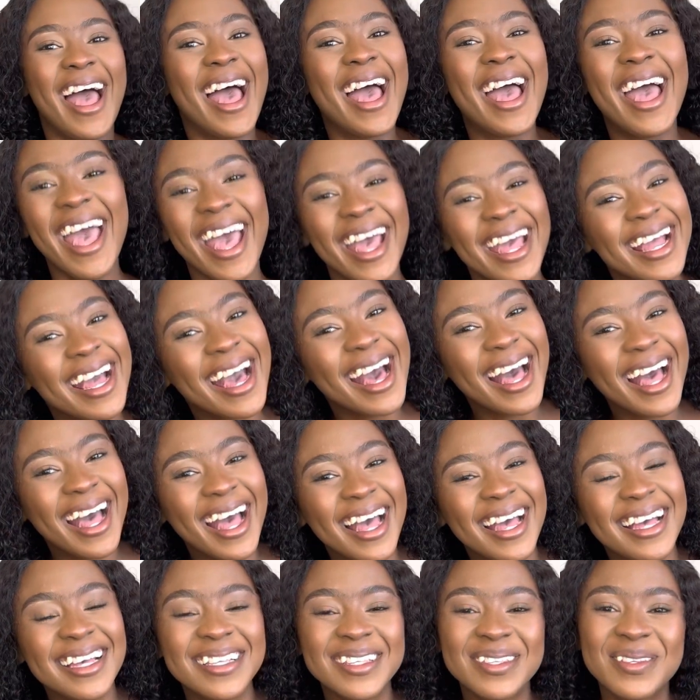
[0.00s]
Hey
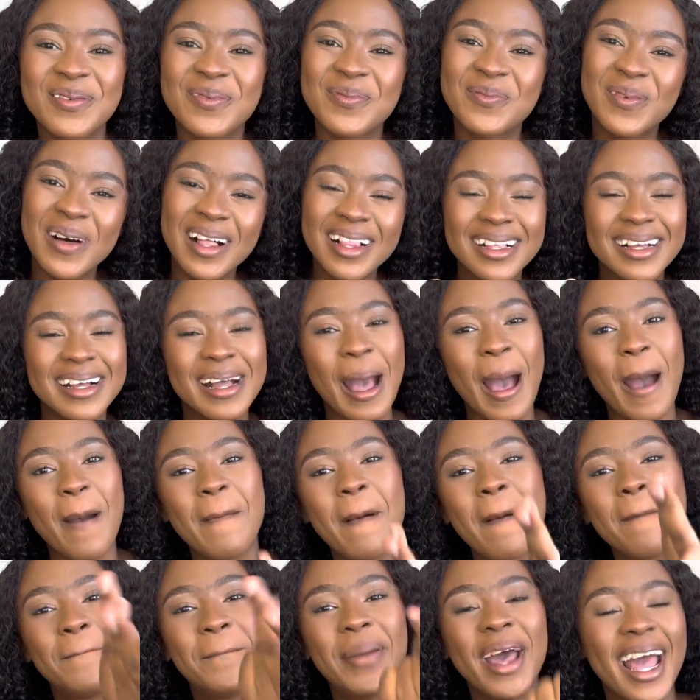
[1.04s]
guys, welcome